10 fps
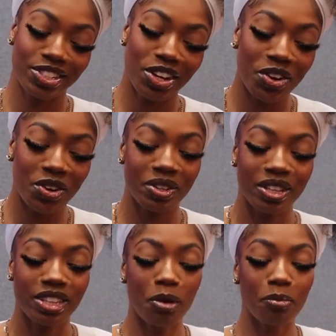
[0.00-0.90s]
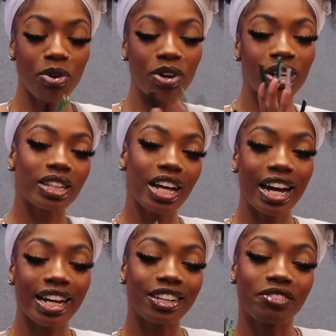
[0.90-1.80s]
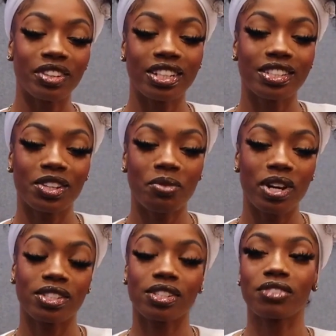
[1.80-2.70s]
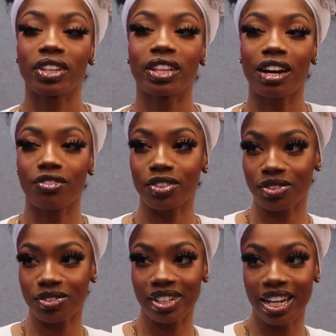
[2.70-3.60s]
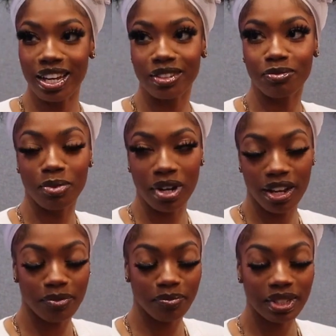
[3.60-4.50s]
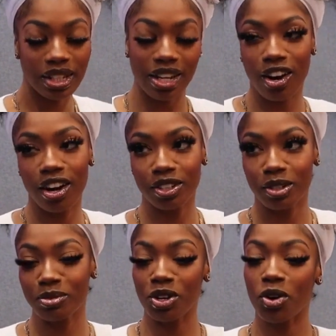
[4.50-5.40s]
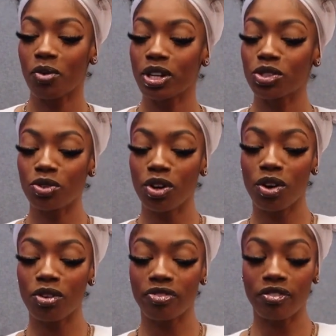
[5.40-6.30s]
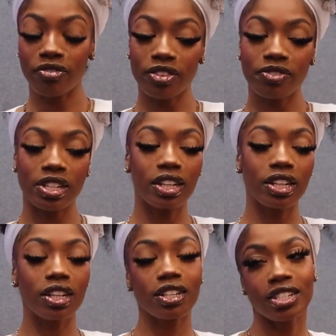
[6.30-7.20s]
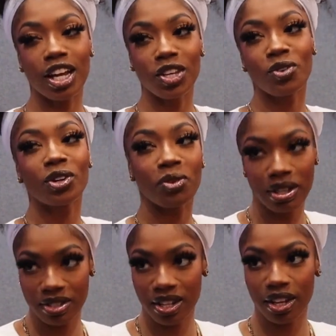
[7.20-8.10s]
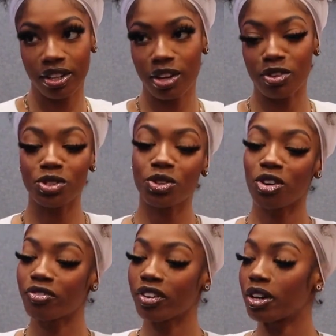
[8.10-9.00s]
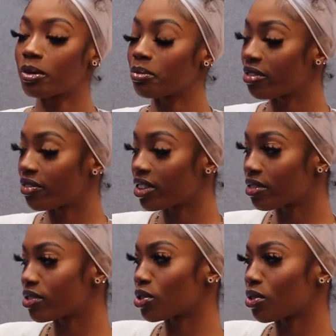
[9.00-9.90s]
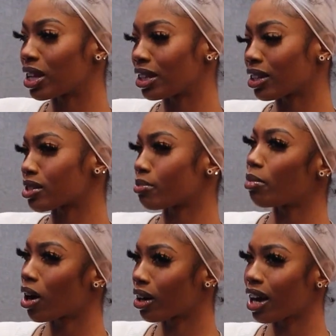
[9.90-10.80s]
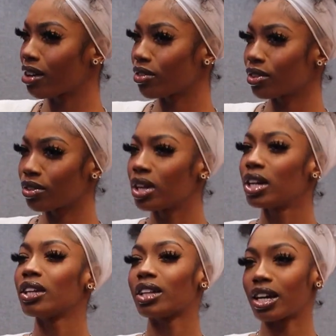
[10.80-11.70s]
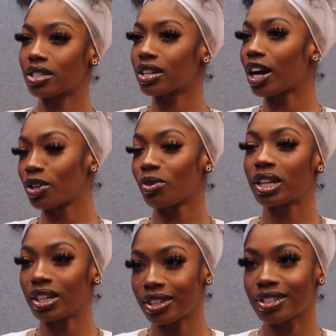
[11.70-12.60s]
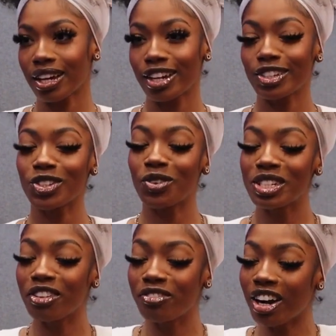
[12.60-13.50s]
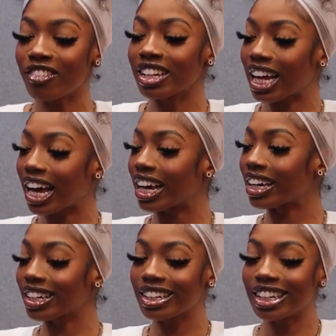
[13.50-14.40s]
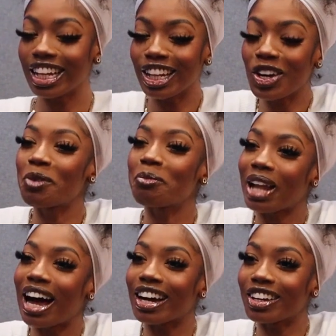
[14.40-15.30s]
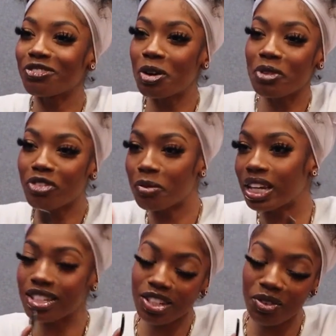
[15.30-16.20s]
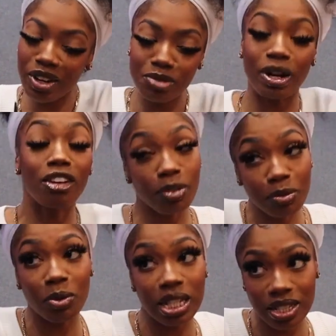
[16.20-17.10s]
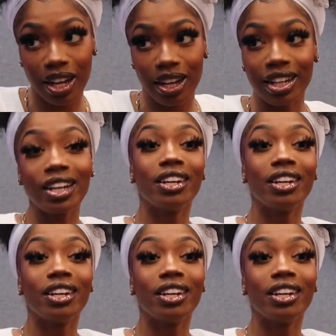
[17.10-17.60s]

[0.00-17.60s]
Okay, so there's certain factors. The borderline of East and West is 5th Avenue in Harlem. So once you go from 5th to Lenox, now you're on the West Side. And once you go from 5th to, I think it's Park Avenue, that's now you're on the East Side. So it's a very, like, low block. You feel me? From the East to the West, but I'm from the West Side.